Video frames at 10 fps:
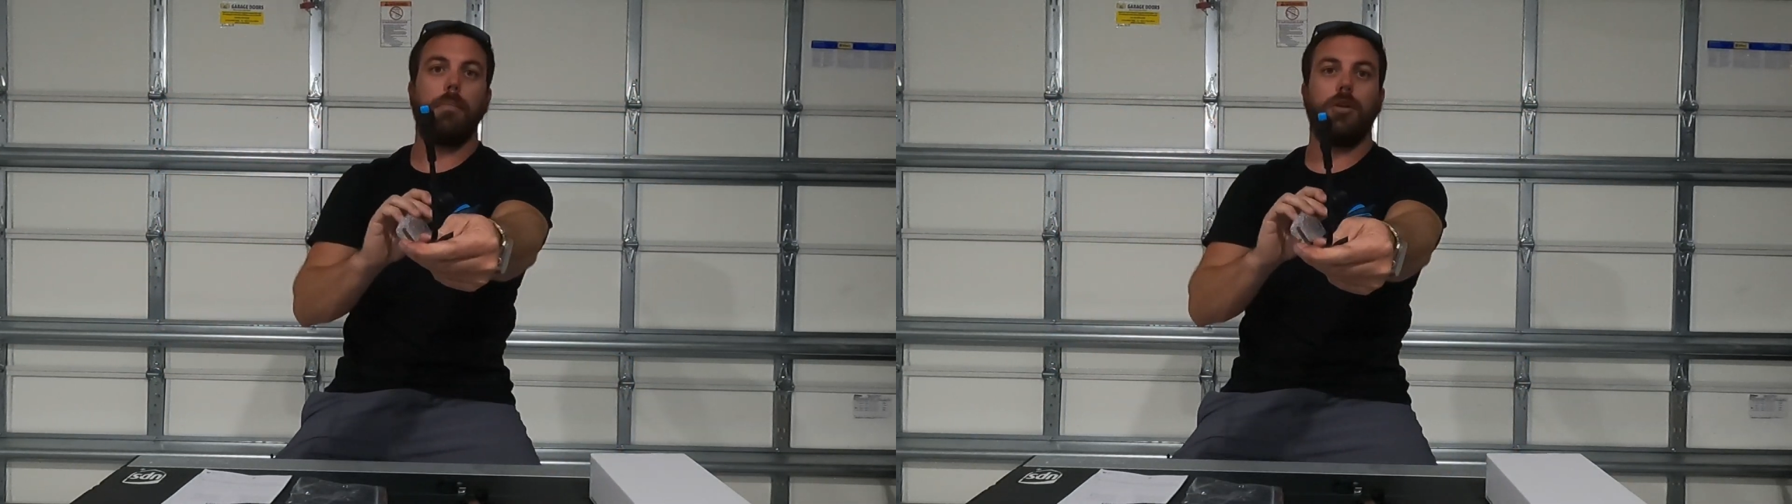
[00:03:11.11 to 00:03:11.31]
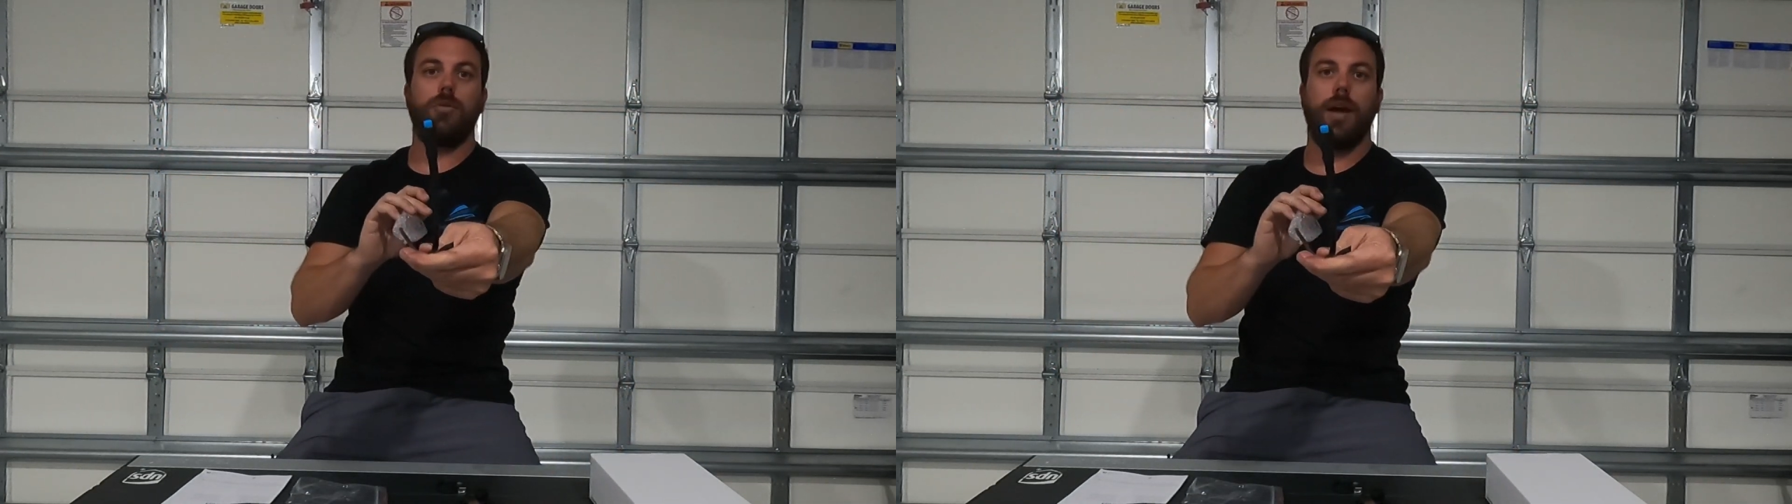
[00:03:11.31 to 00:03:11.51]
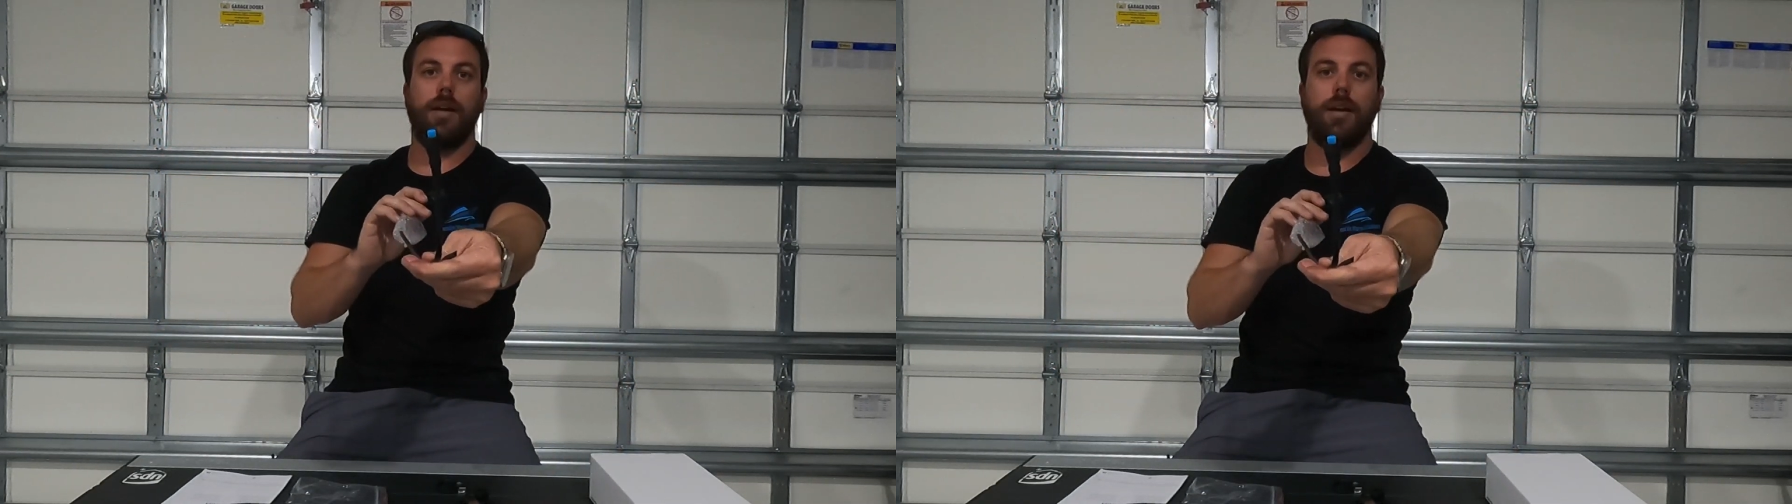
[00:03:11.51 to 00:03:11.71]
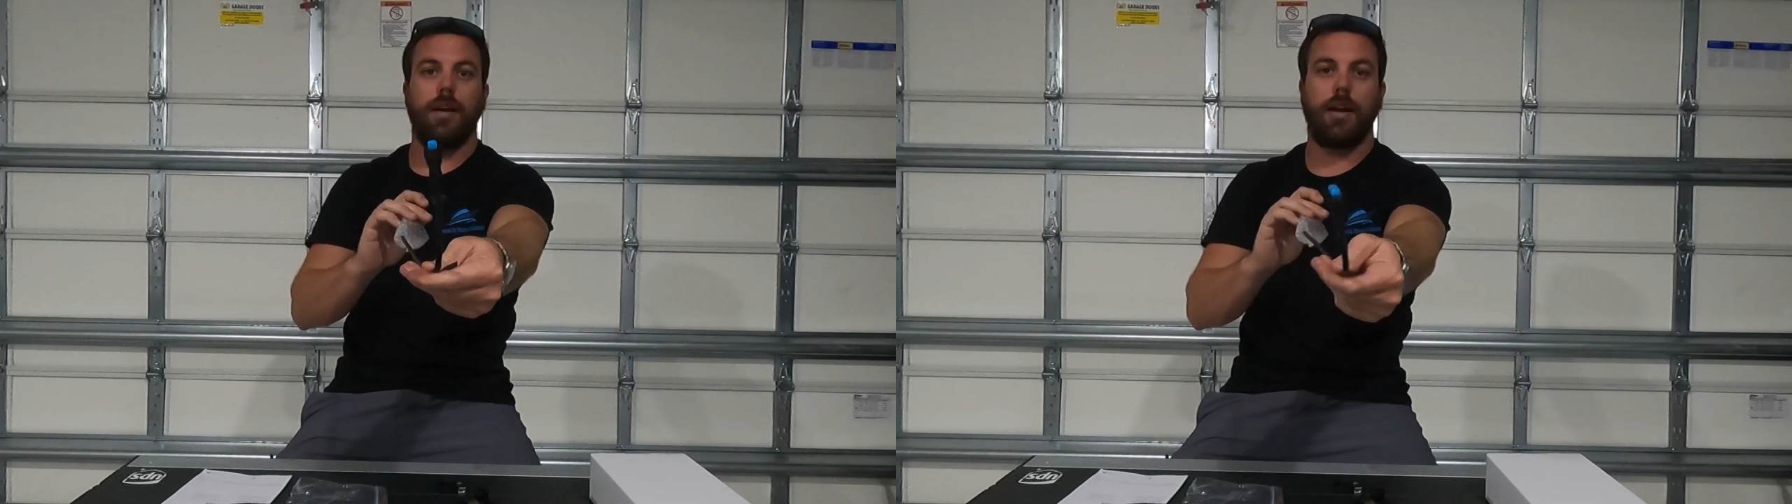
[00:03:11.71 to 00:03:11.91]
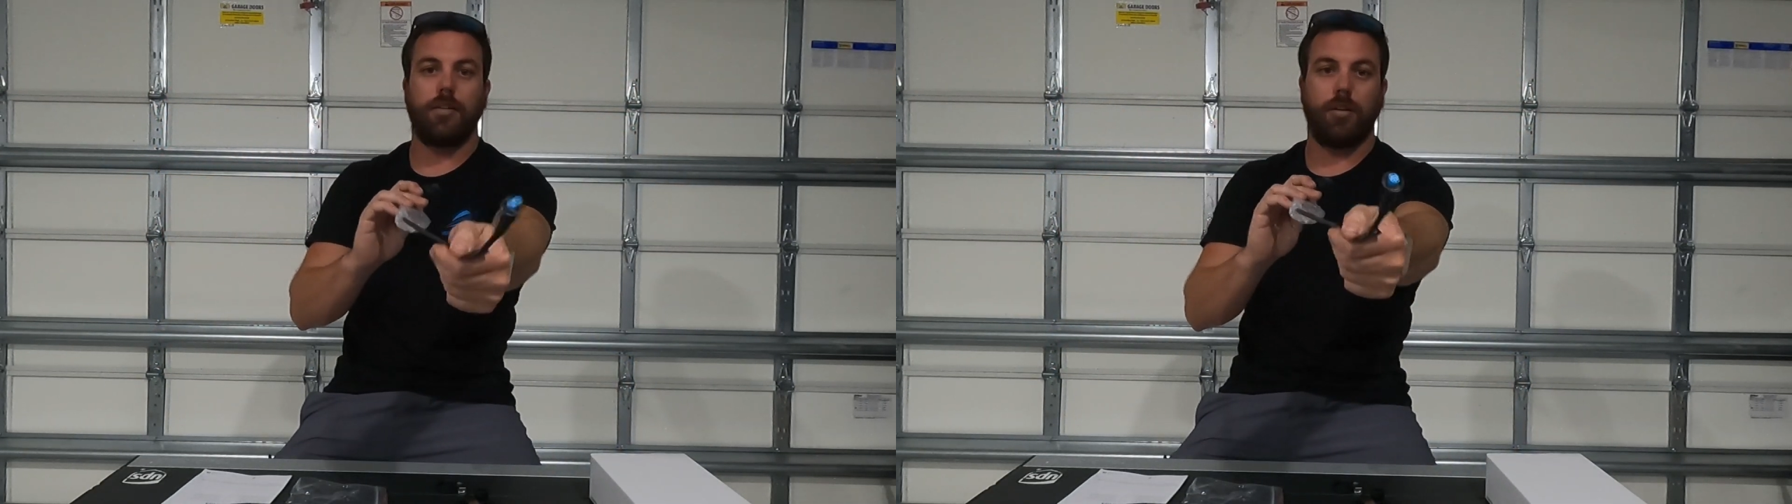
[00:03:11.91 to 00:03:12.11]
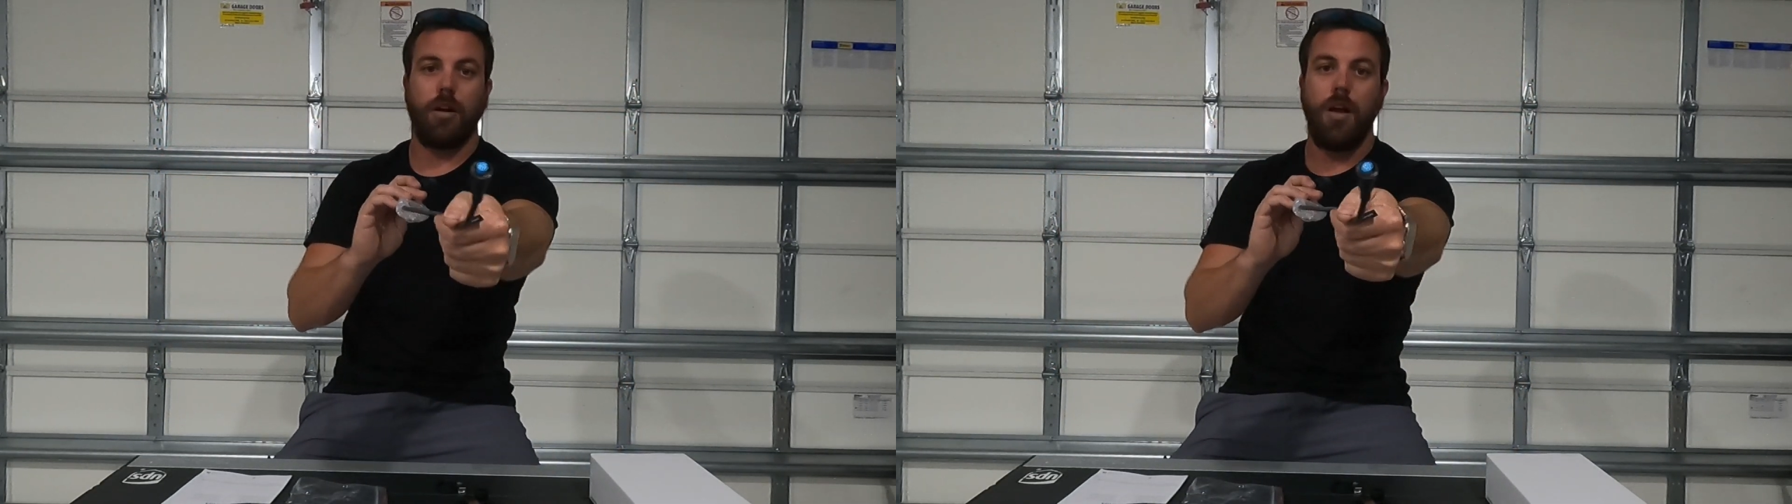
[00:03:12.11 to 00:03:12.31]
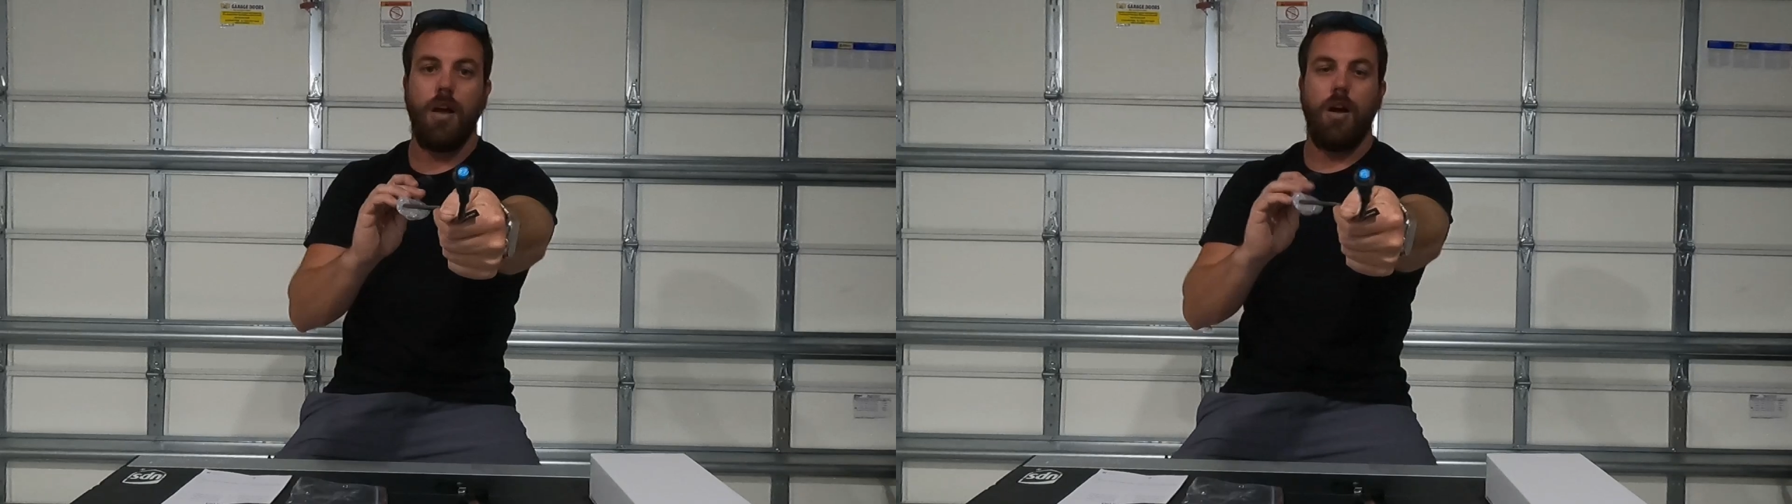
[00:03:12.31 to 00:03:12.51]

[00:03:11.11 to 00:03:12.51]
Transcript: BlueNet connector